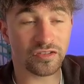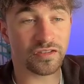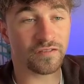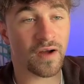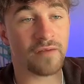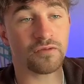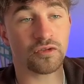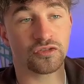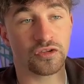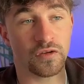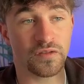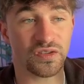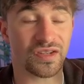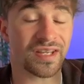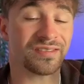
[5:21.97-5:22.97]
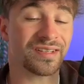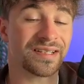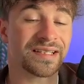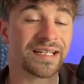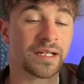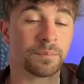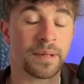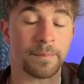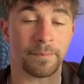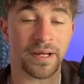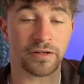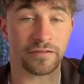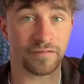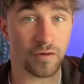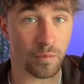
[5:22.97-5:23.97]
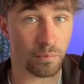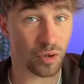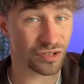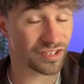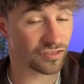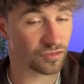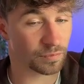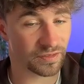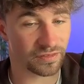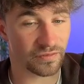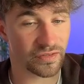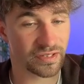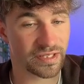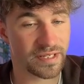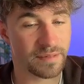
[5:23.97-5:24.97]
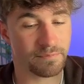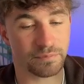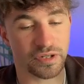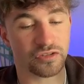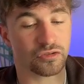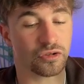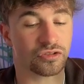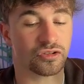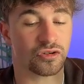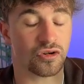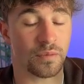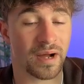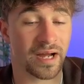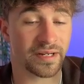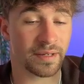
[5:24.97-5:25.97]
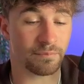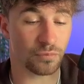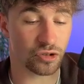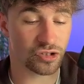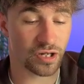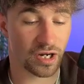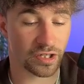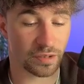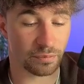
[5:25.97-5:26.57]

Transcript: survival servers is a little bit better for modding specifically, but it's going to come at a much higher